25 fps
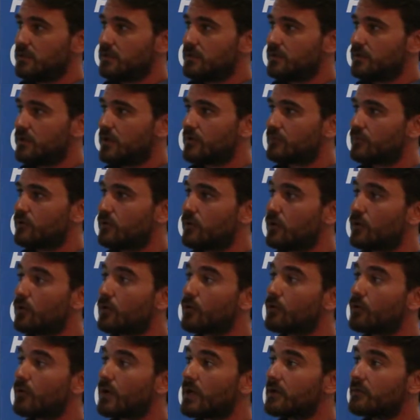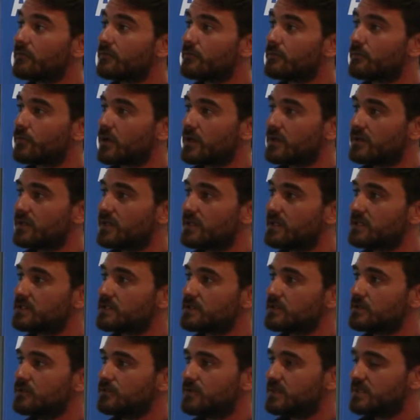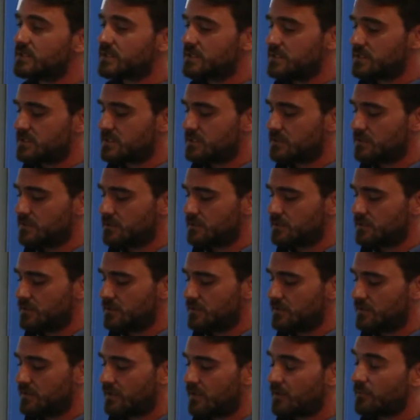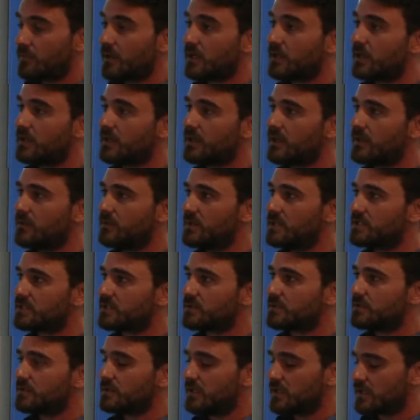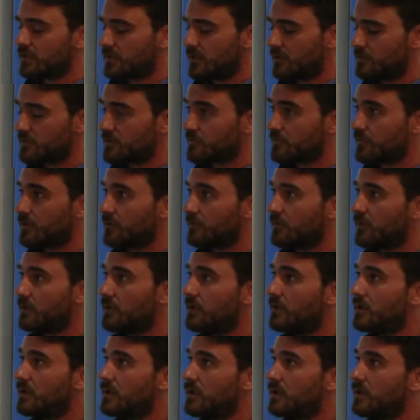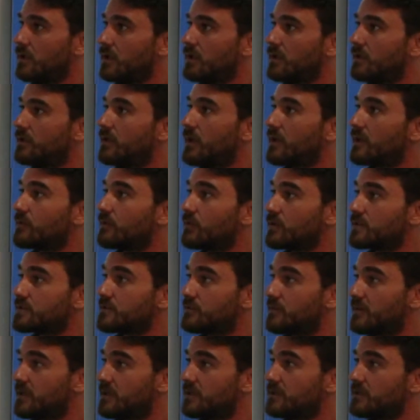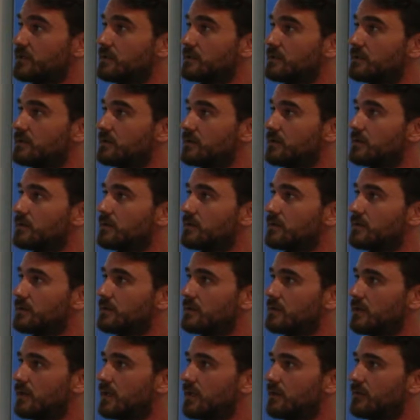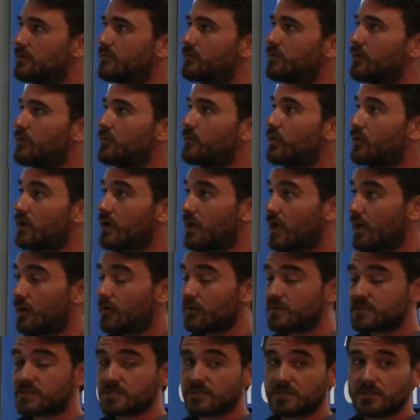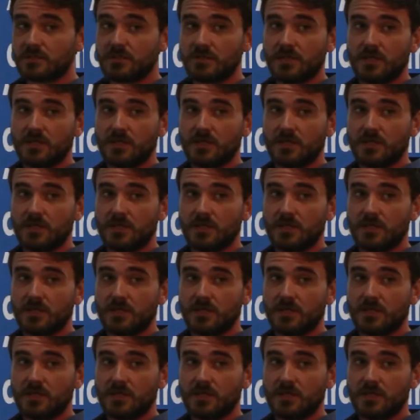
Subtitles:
You have the long wave radiation, which is thermal emission that comes from the atmosphere, from the clouds.